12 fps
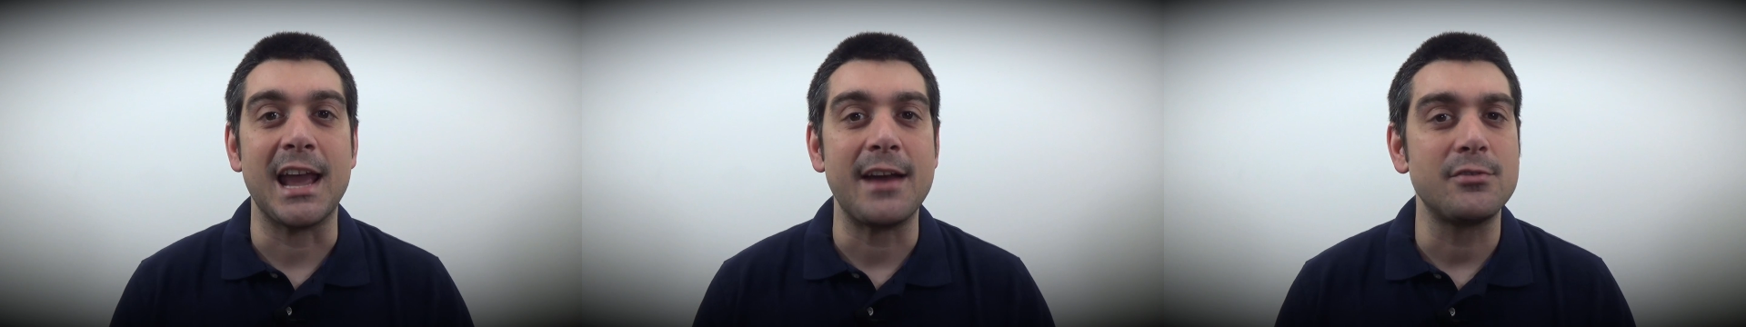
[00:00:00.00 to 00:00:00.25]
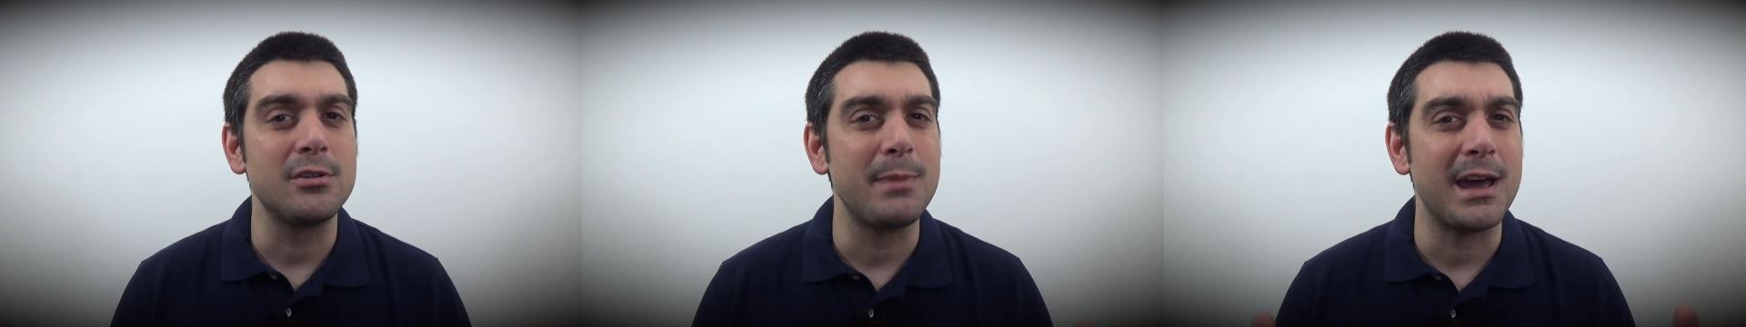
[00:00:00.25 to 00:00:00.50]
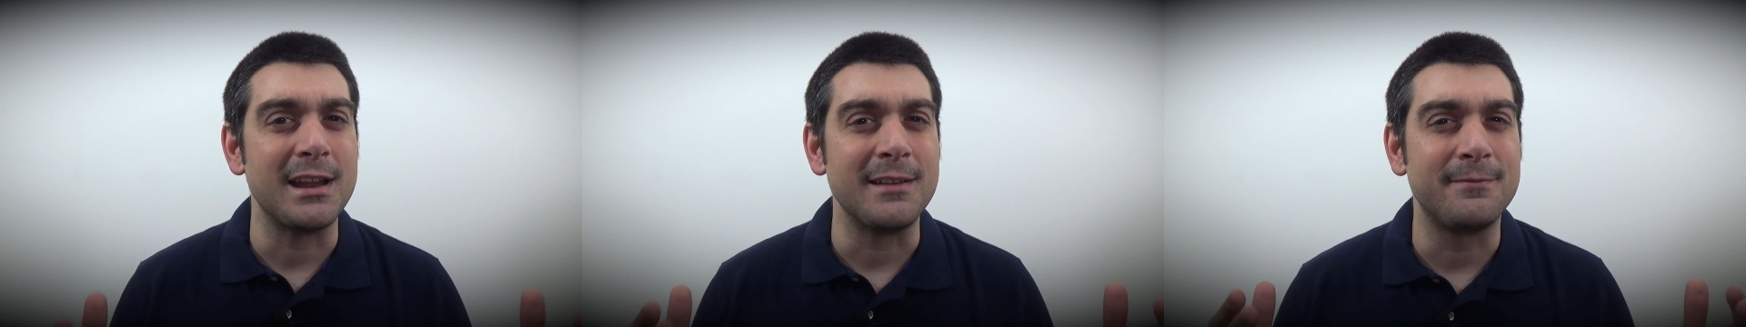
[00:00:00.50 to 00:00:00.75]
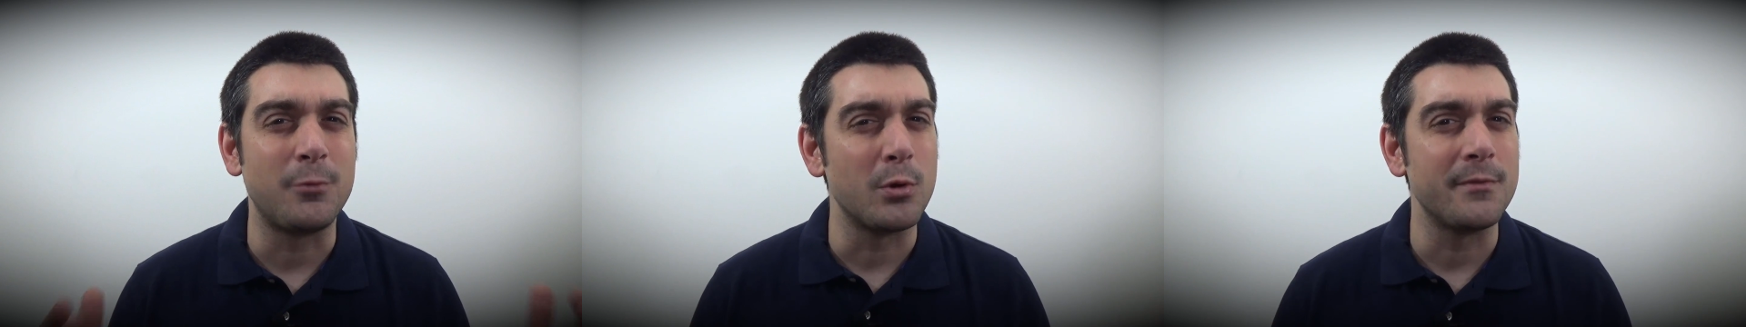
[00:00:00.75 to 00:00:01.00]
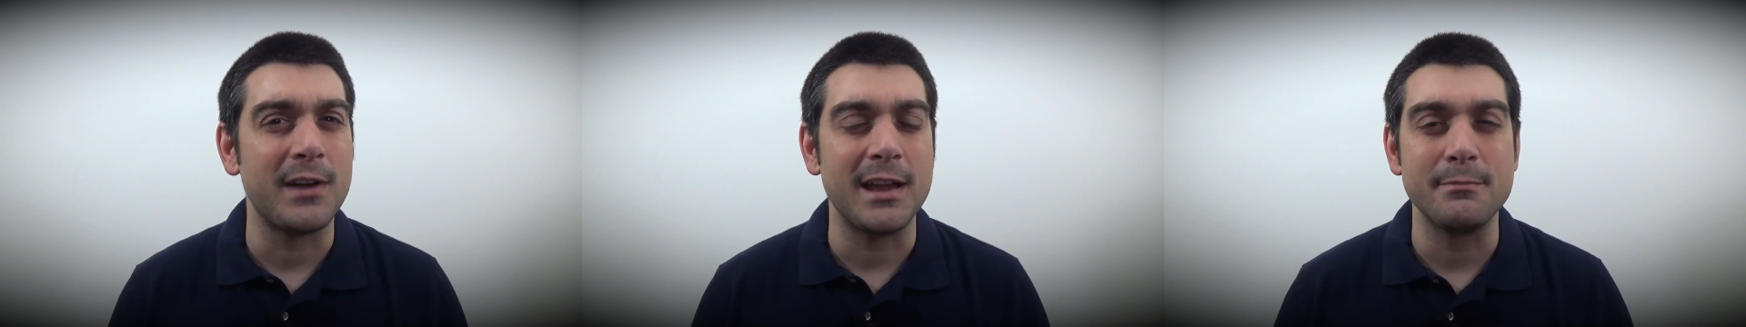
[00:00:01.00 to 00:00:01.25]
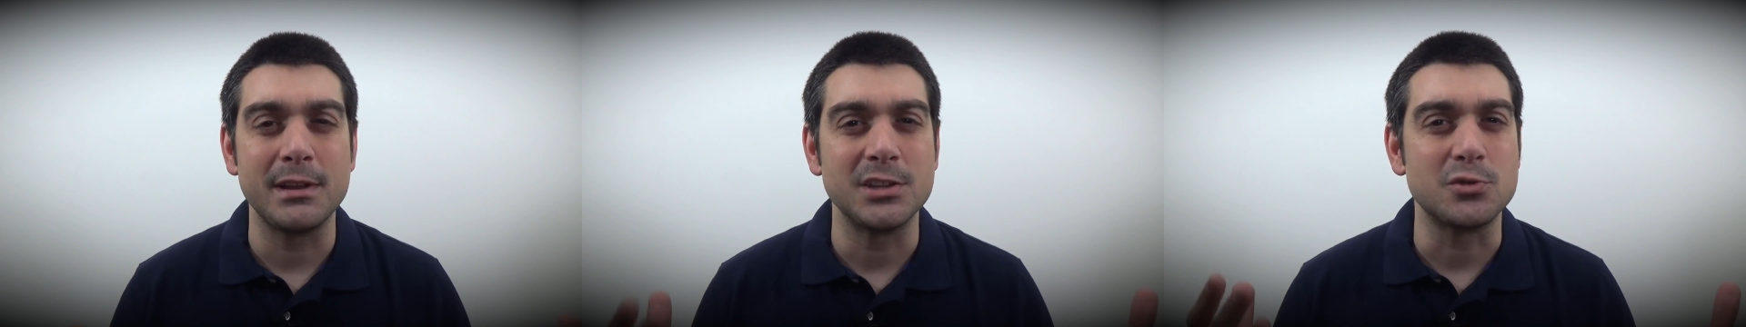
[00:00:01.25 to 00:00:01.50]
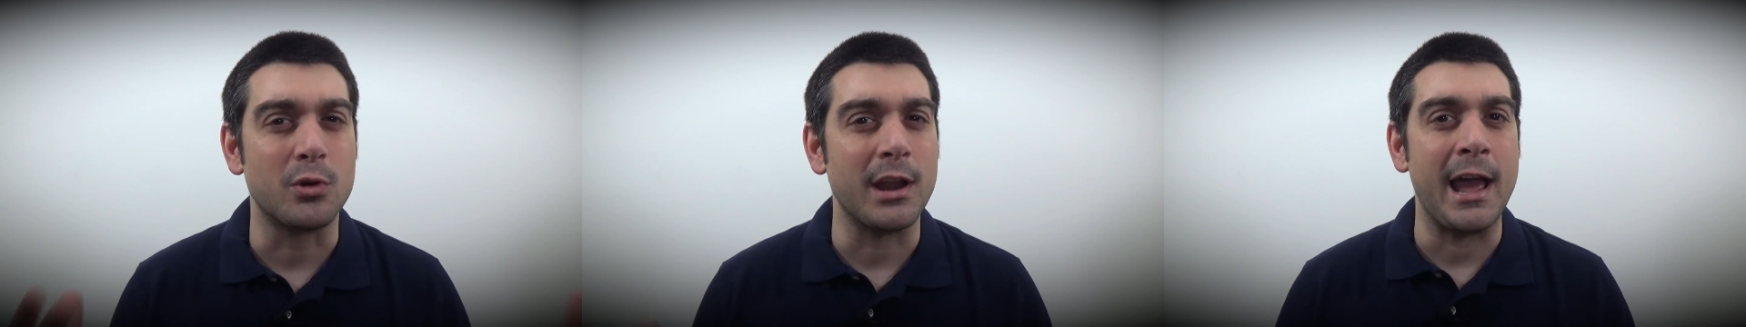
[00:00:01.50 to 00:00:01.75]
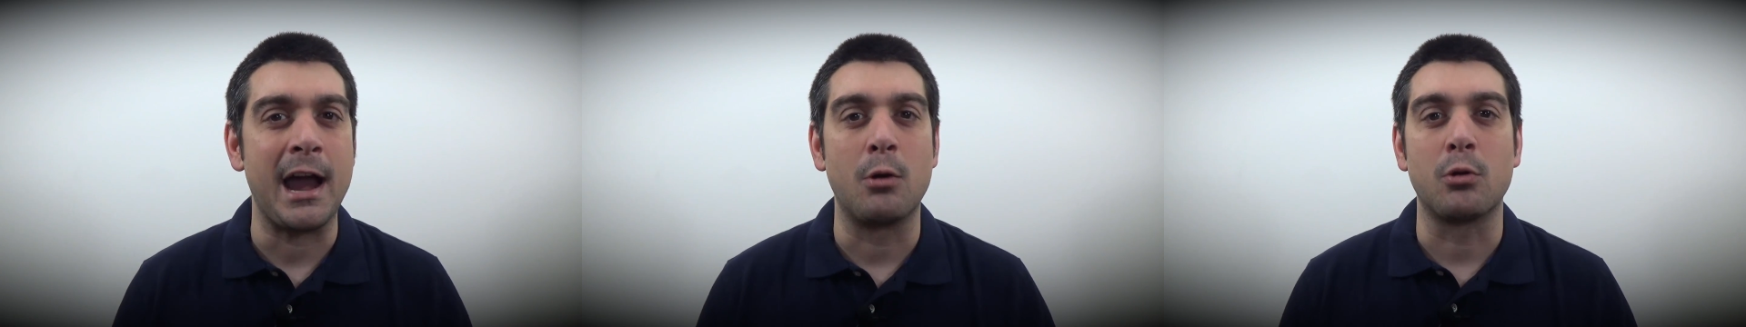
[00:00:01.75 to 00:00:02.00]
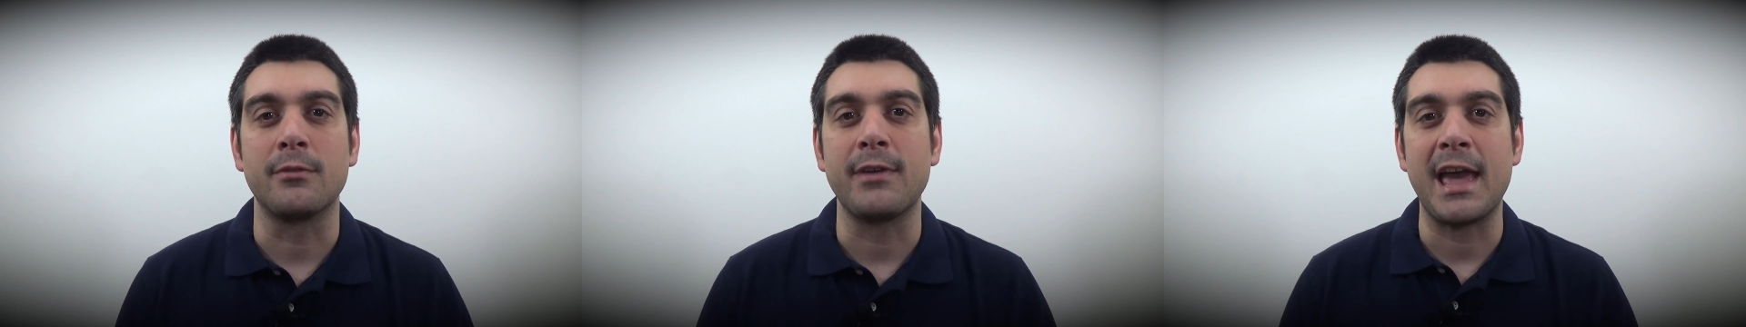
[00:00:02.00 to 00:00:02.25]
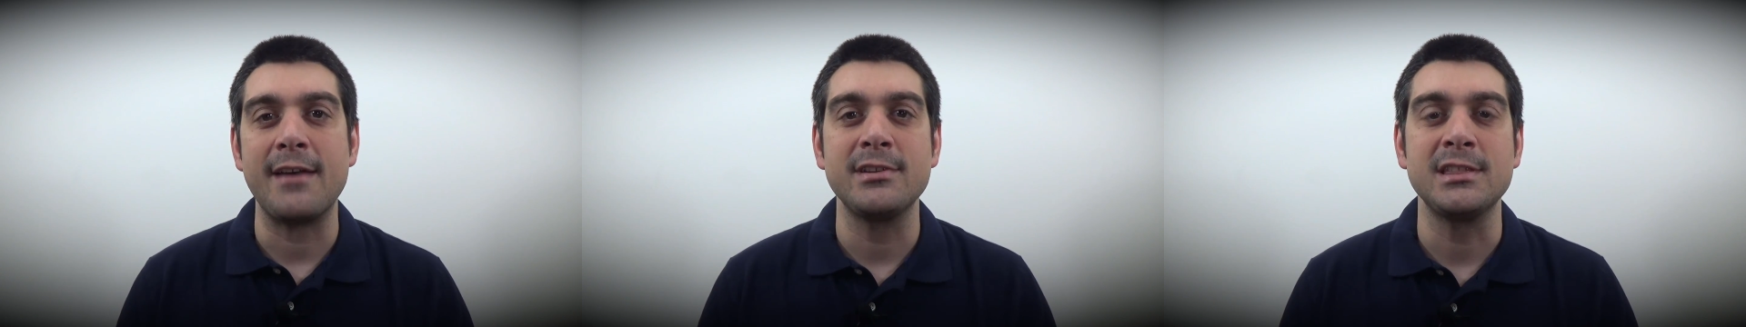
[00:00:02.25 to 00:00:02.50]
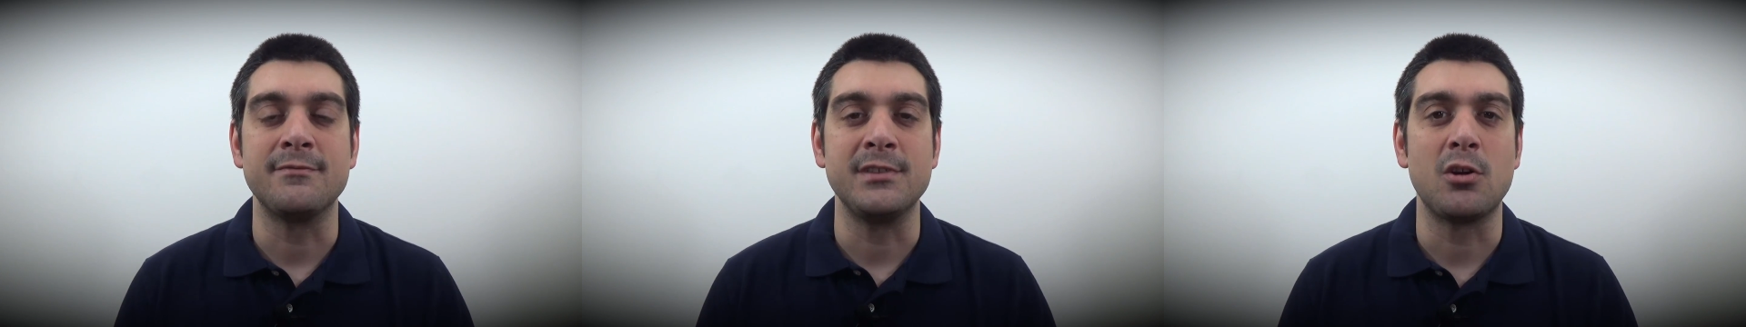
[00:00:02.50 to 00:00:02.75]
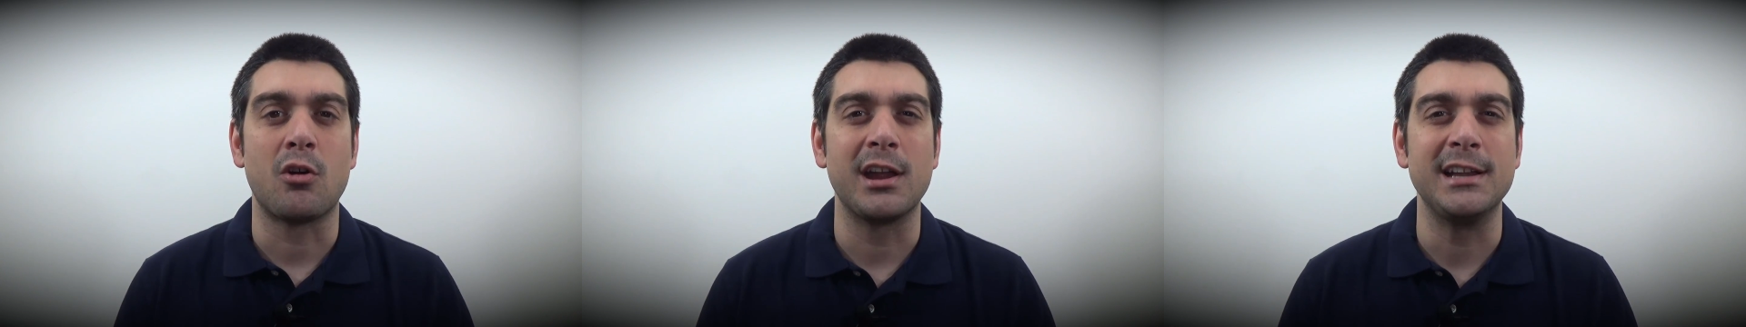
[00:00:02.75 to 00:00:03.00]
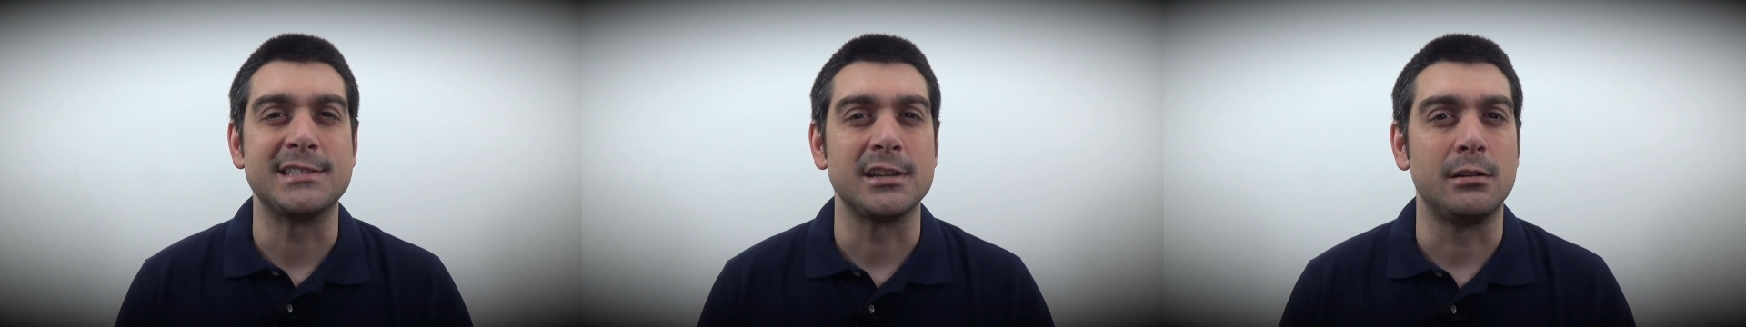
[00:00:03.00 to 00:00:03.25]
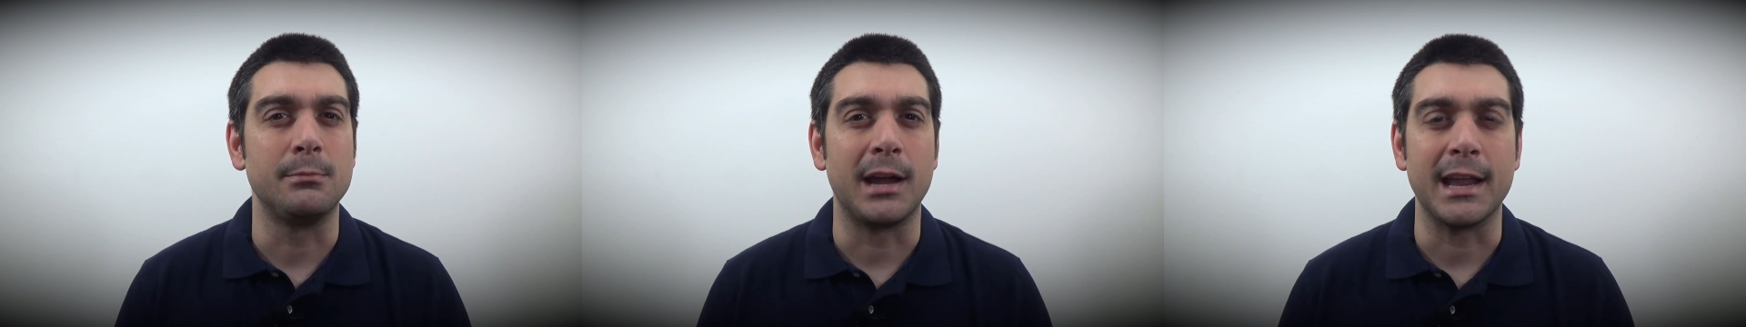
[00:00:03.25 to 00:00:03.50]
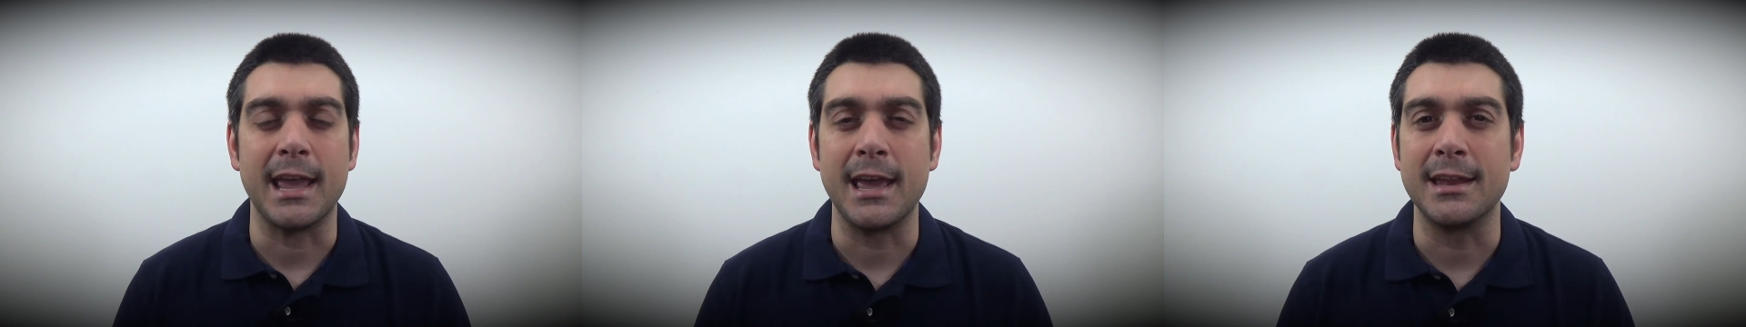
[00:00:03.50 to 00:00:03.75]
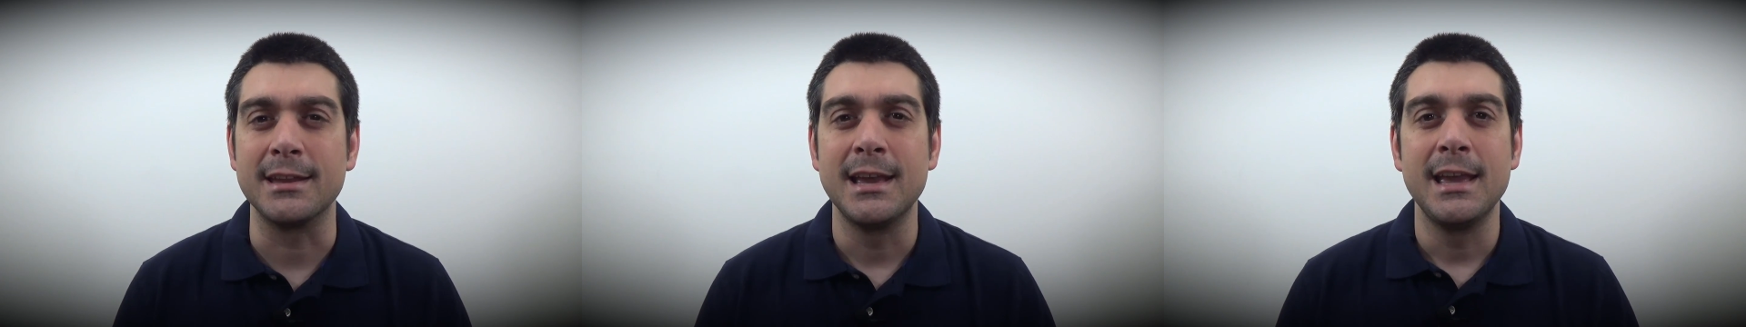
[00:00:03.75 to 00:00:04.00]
after about 45 minutes or an hour of having the VR headset on my head,